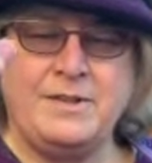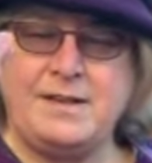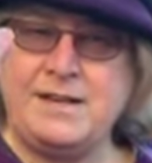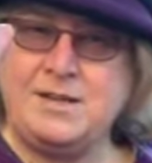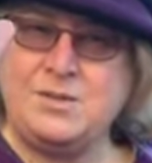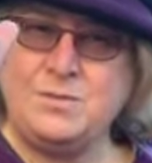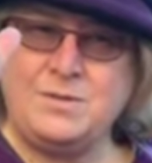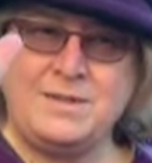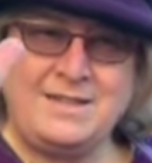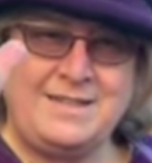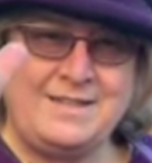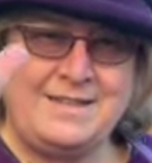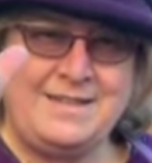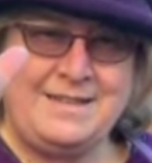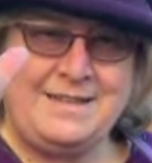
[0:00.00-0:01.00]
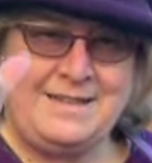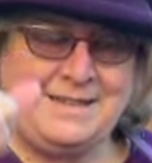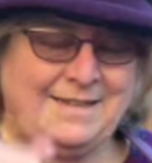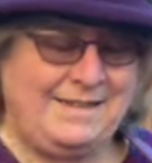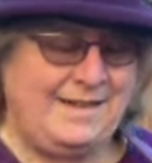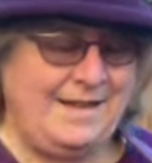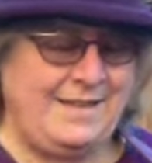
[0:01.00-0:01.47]
The next one is E,
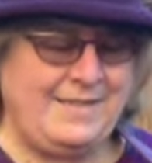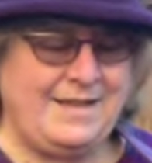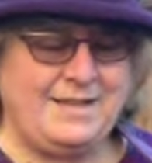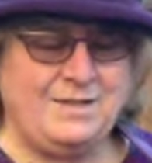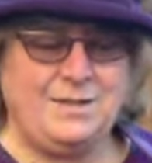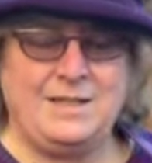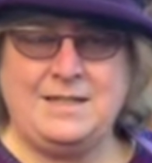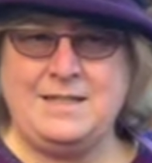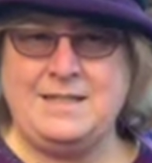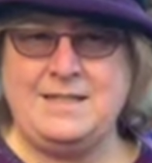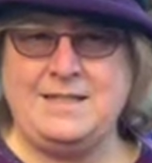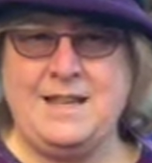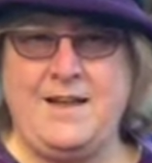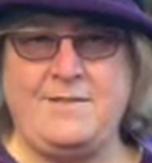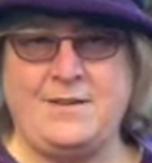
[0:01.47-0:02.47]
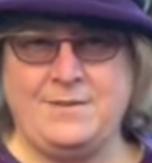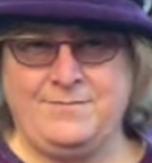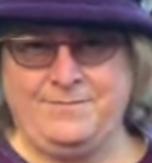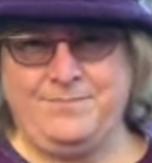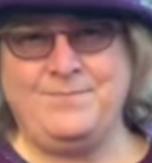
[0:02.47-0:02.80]
and that's the E7.